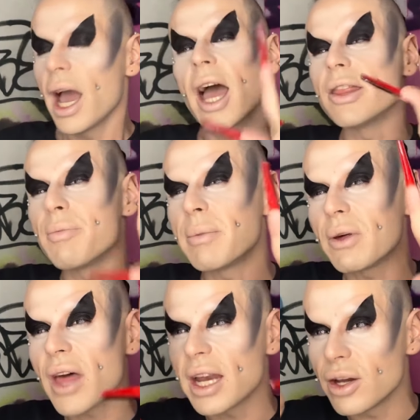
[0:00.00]
And the
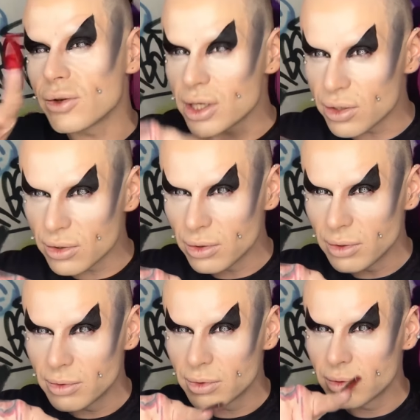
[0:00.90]
people that know you.
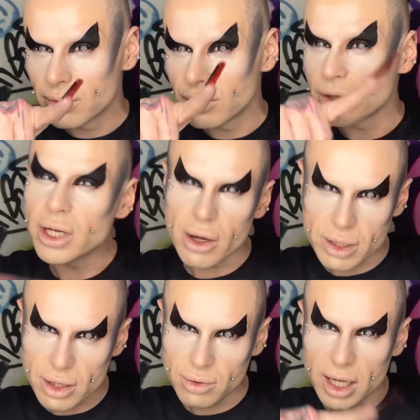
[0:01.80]

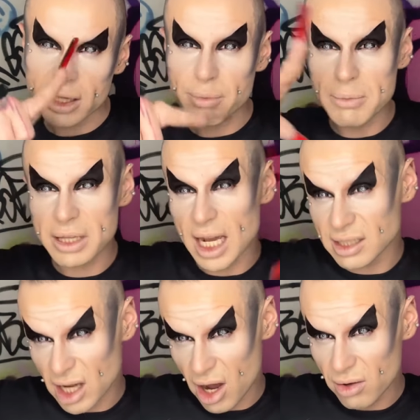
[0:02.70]
And the people
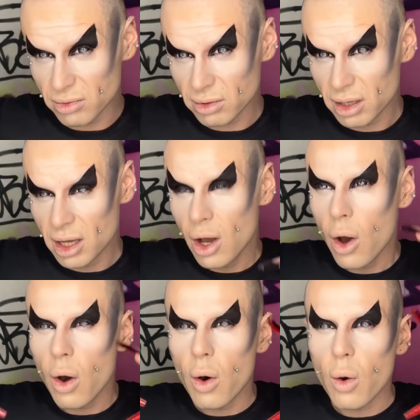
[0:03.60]
that don't
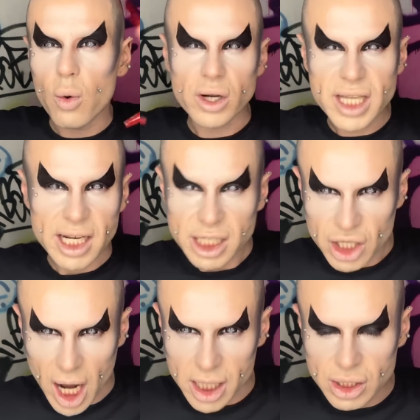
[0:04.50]
or tend to
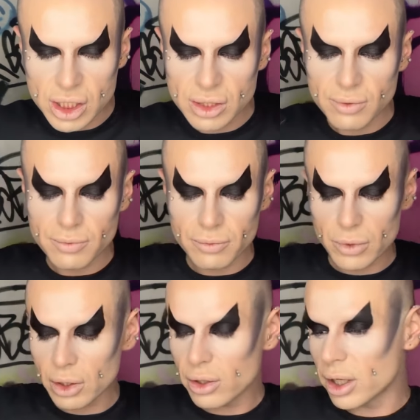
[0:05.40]
judge,
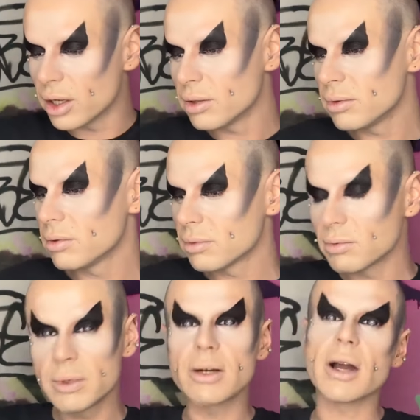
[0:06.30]
girl,
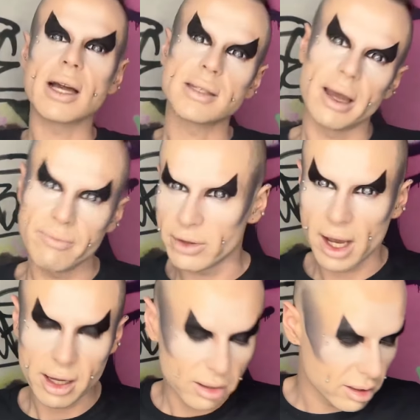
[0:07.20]
we don't got time for that.